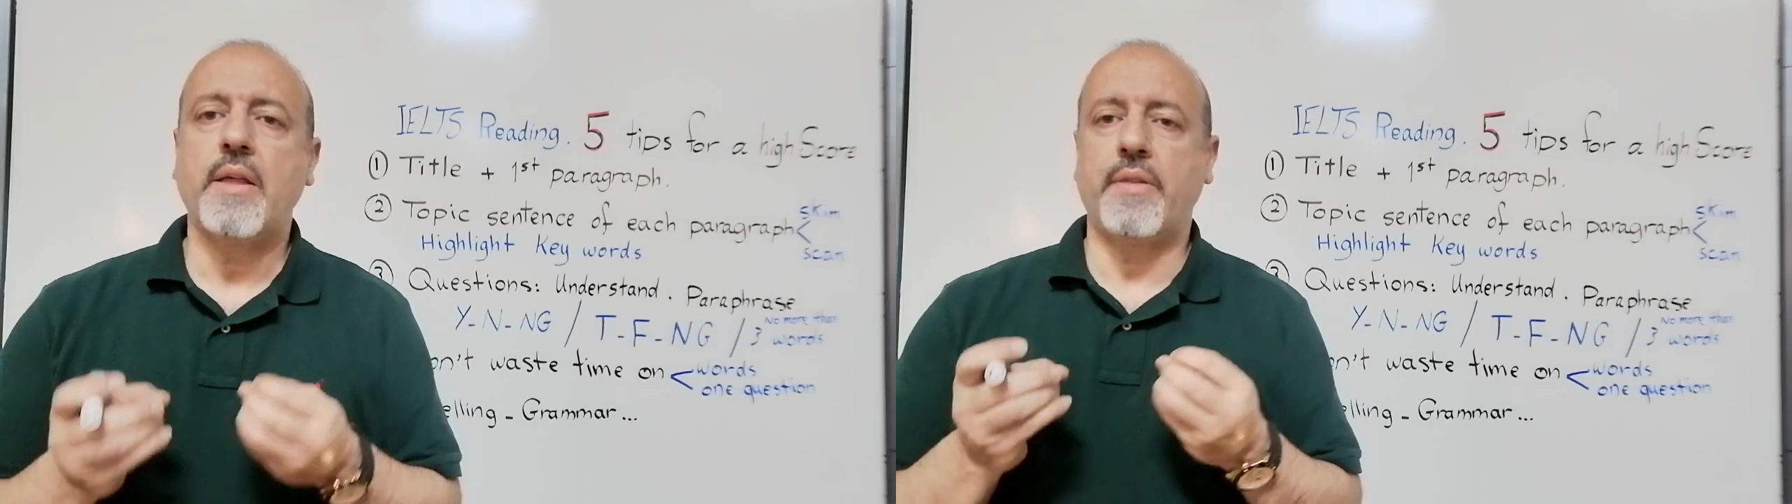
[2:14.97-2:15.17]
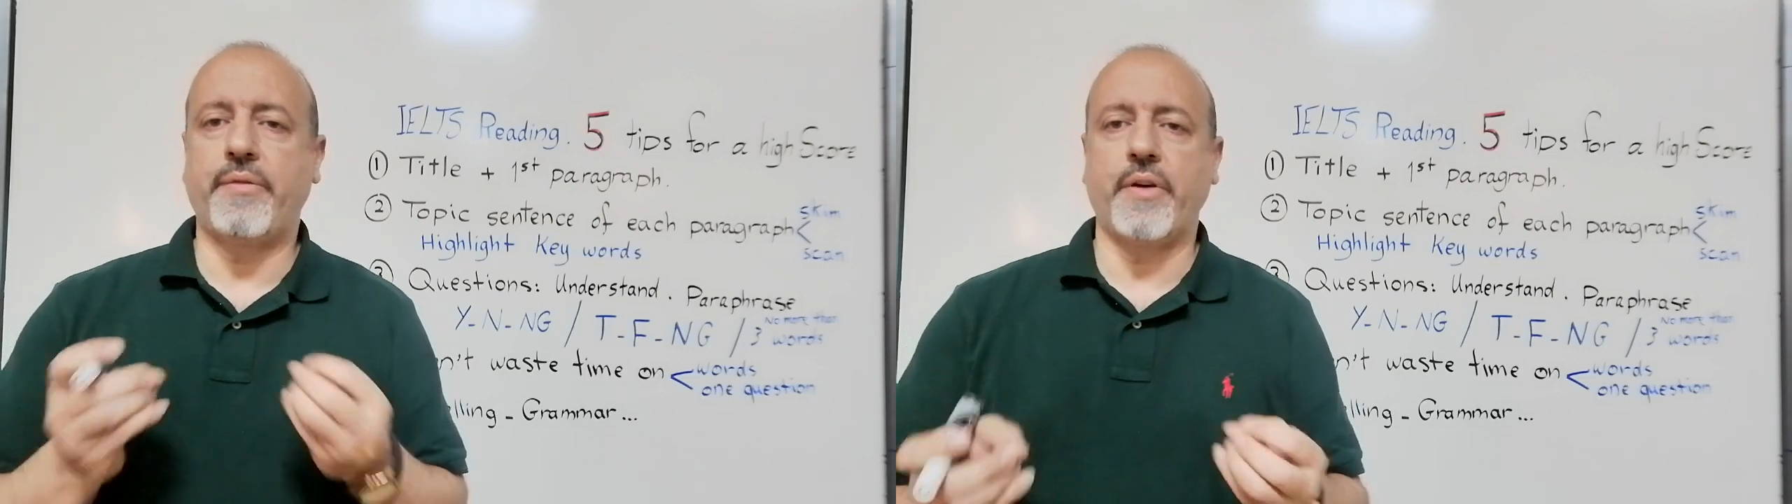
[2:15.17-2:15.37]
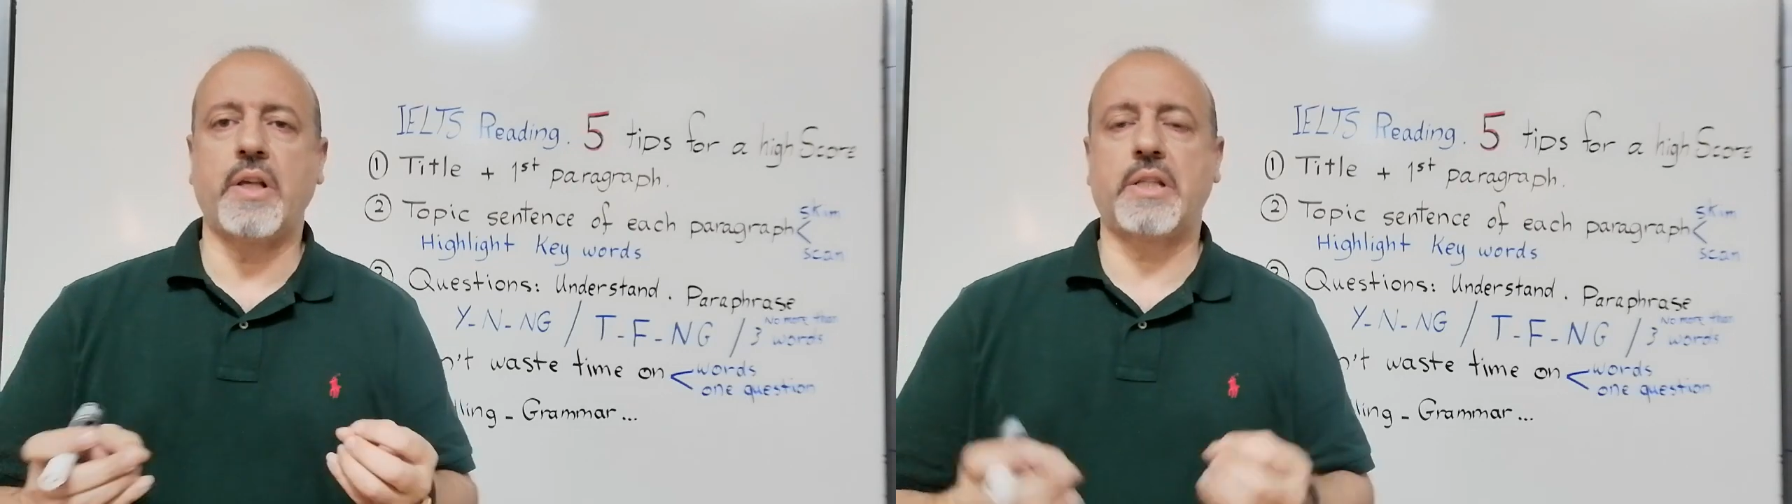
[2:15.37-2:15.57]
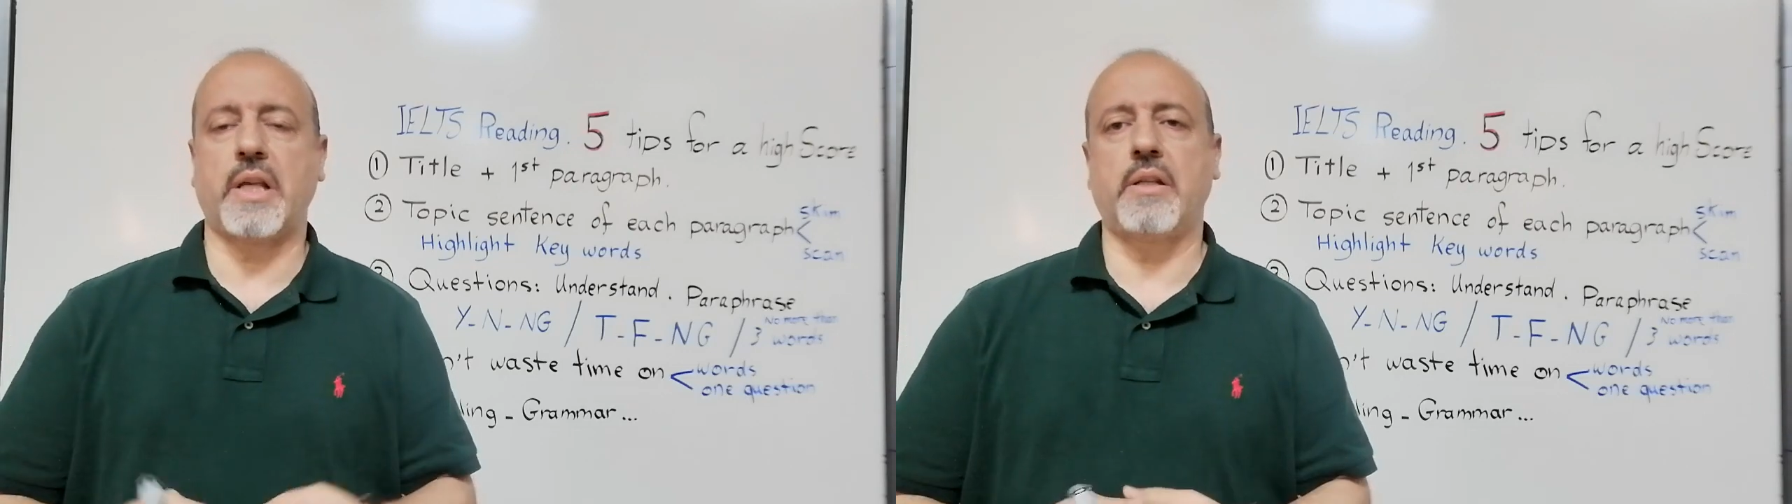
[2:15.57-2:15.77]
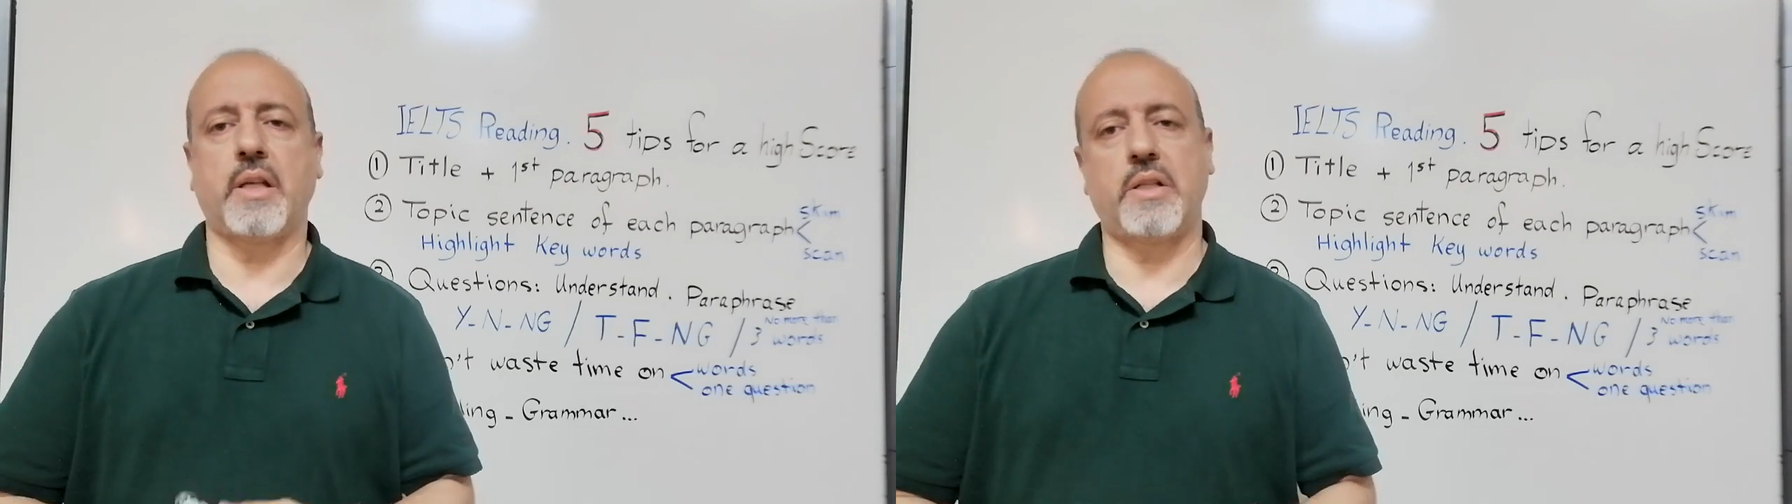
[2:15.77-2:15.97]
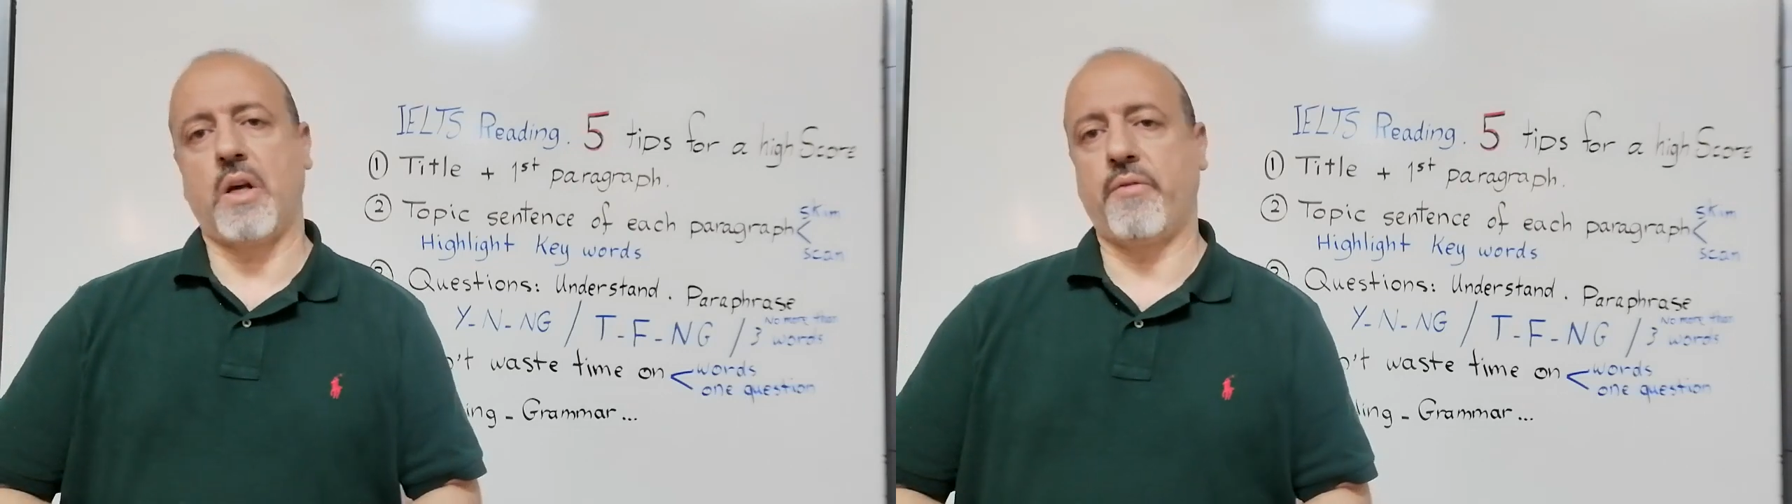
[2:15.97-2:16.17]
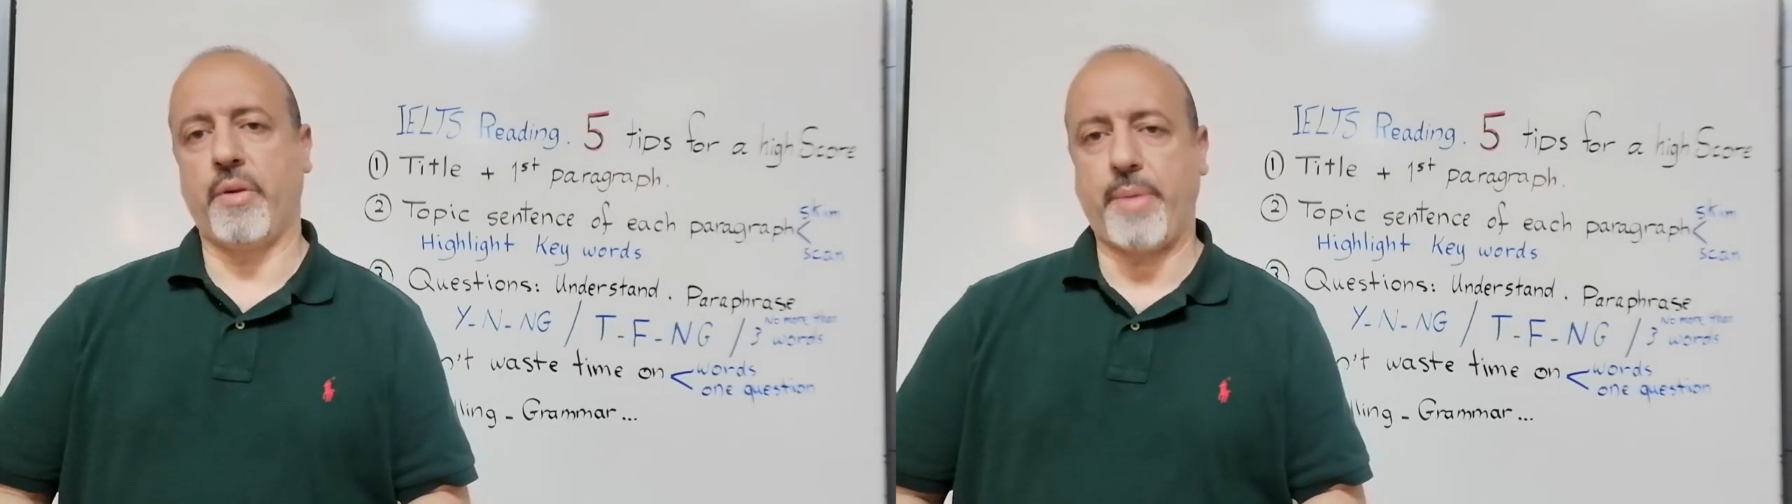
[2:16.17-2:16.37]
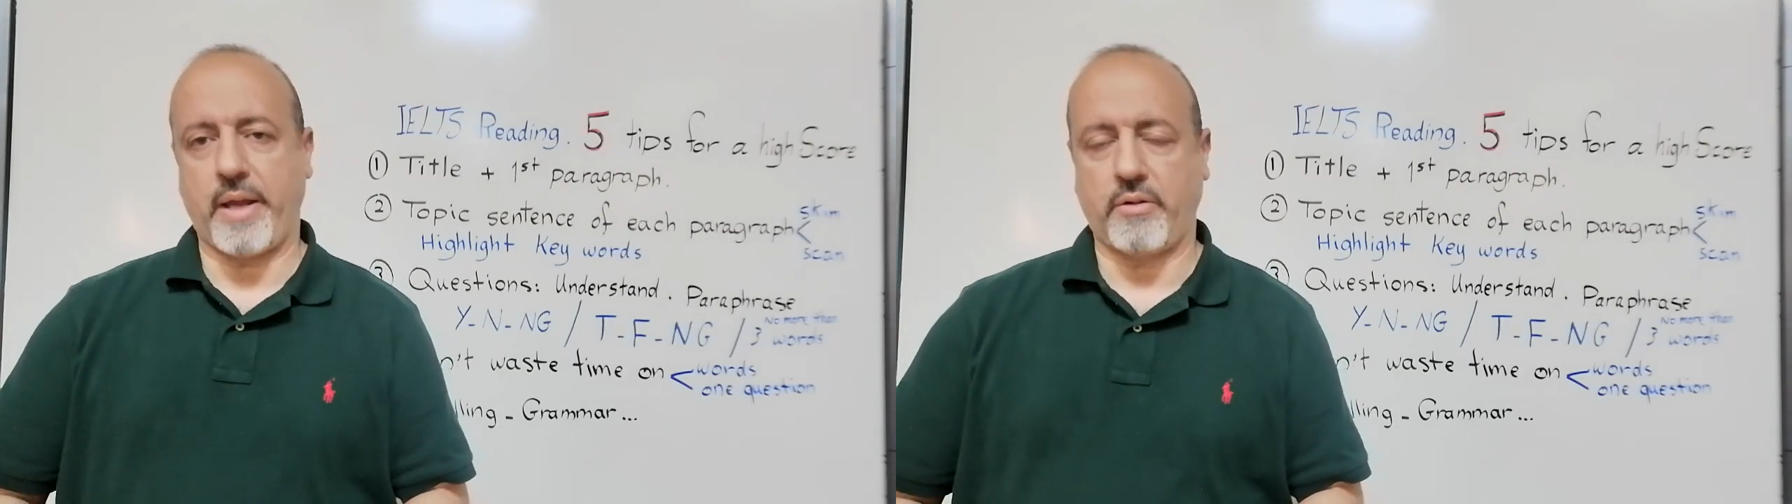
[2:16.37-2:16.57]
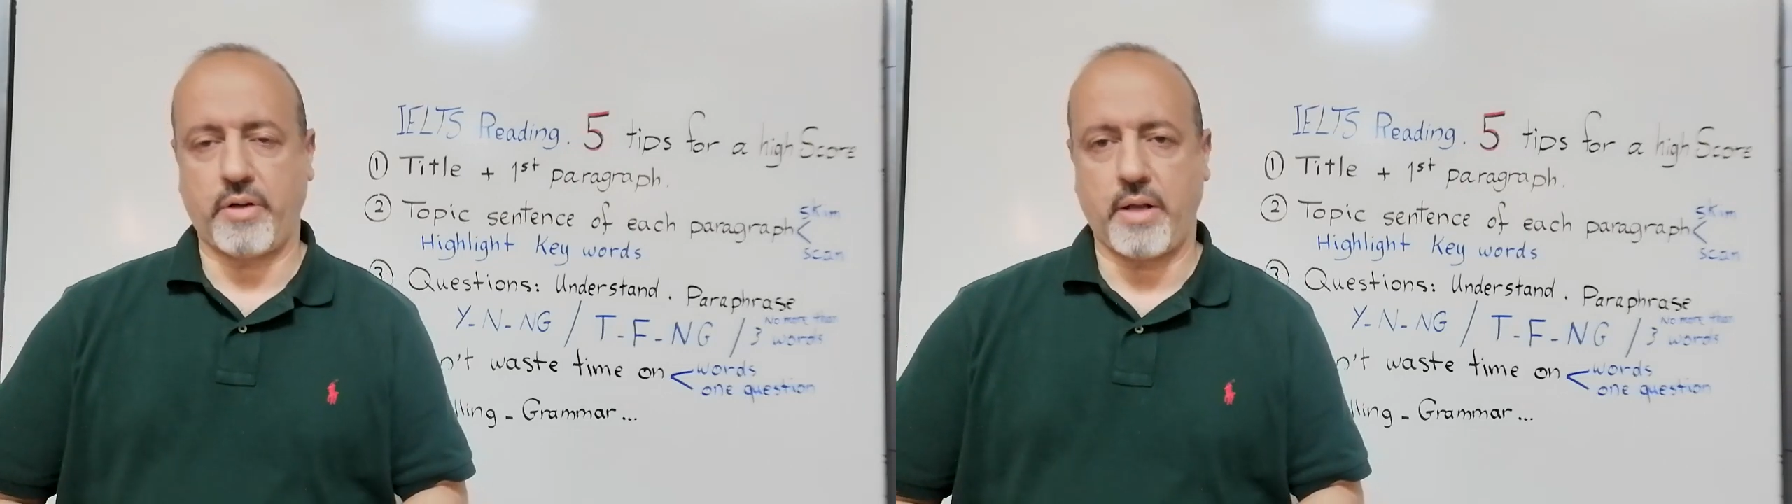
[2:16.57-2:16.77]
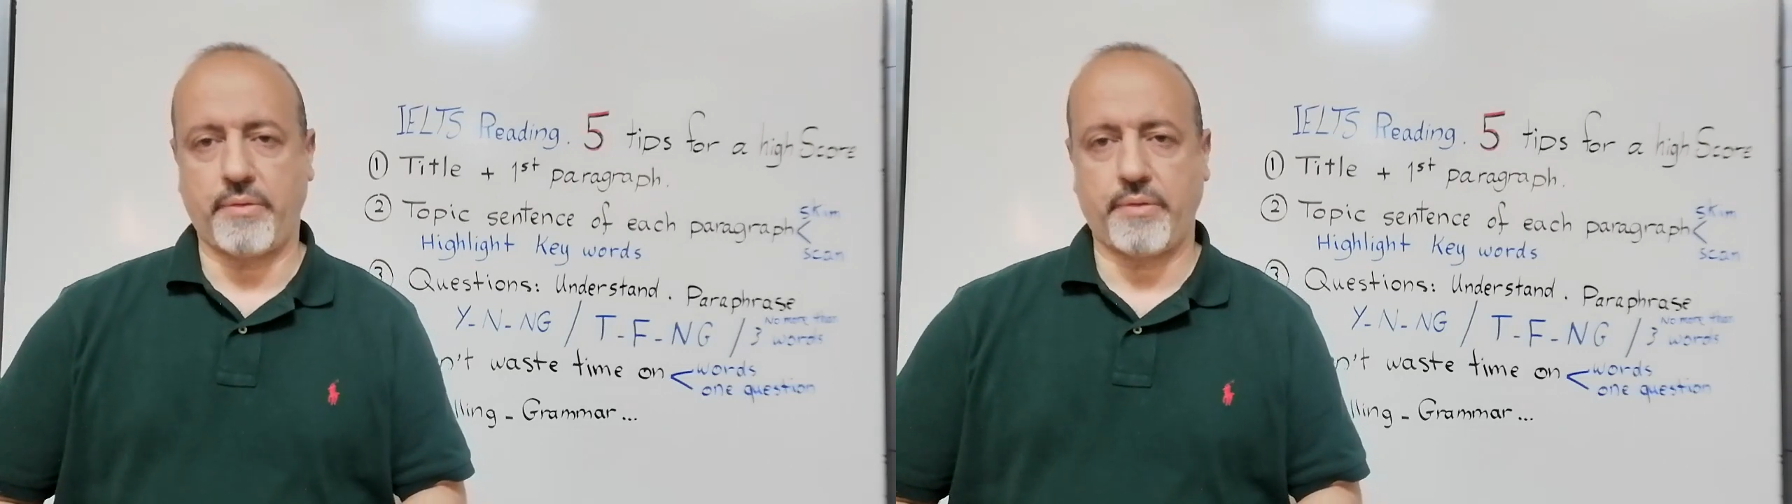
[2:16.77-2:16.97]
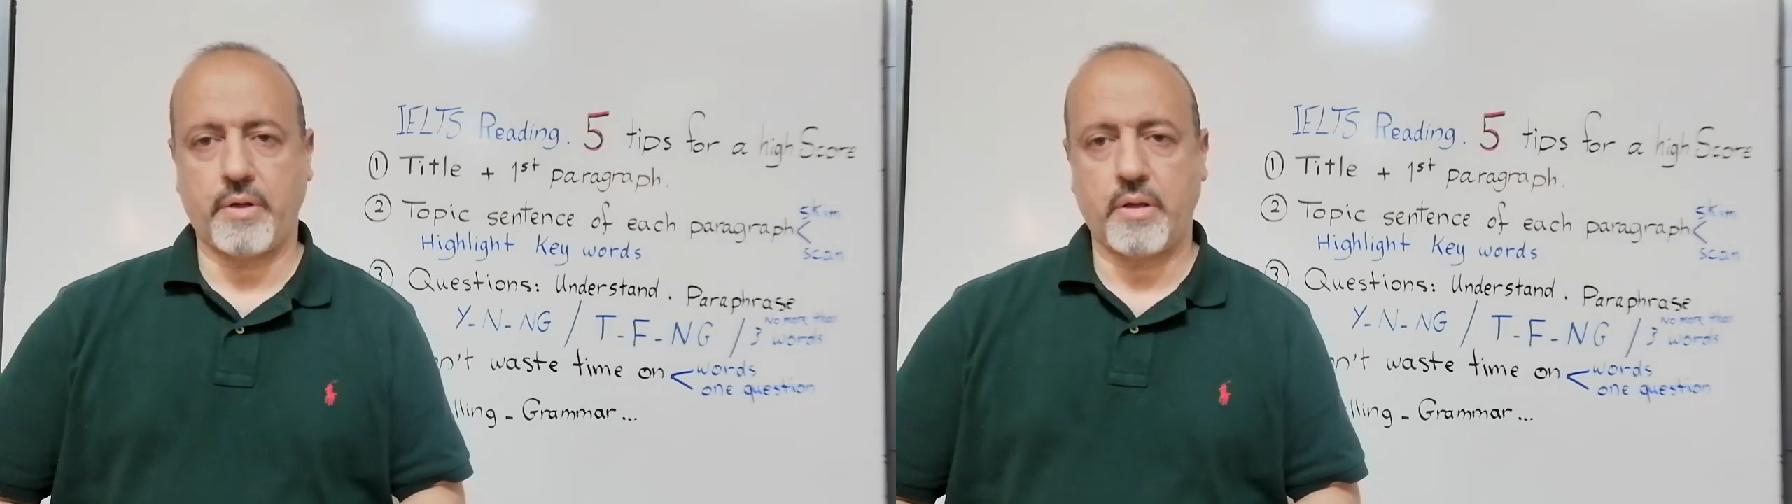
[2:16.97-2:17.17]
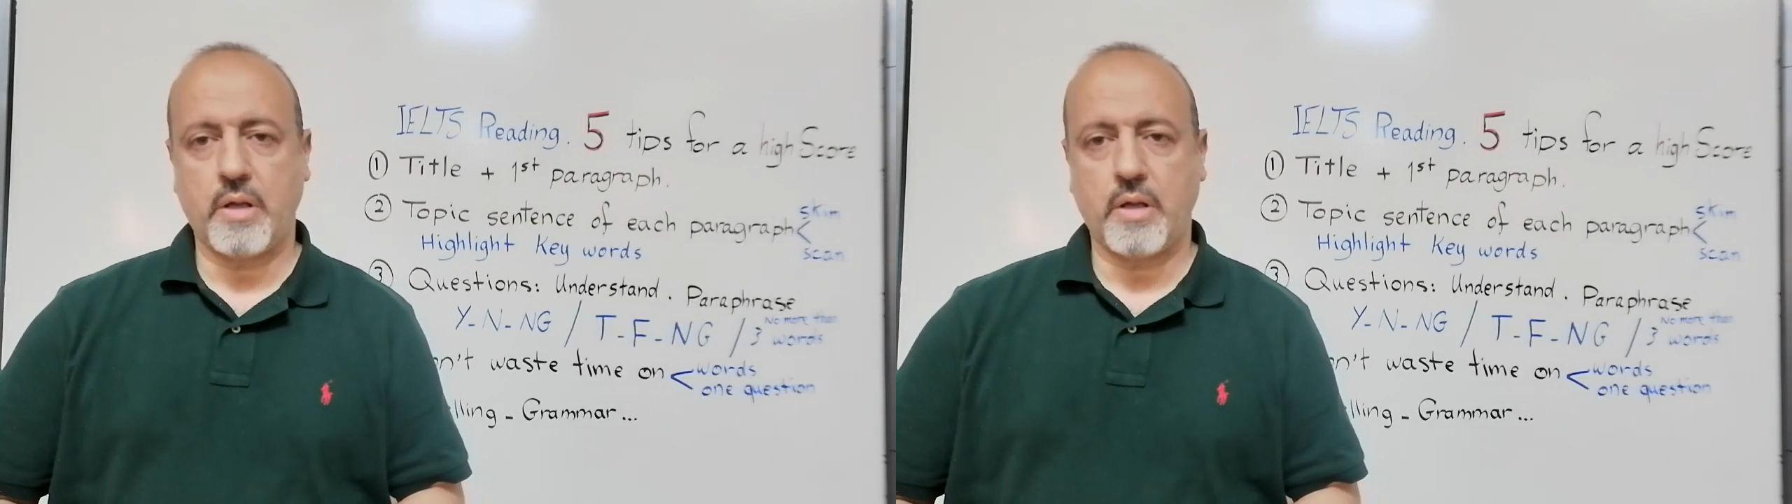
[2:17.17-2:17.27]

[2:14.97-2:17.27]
the first sentence of the paragraph.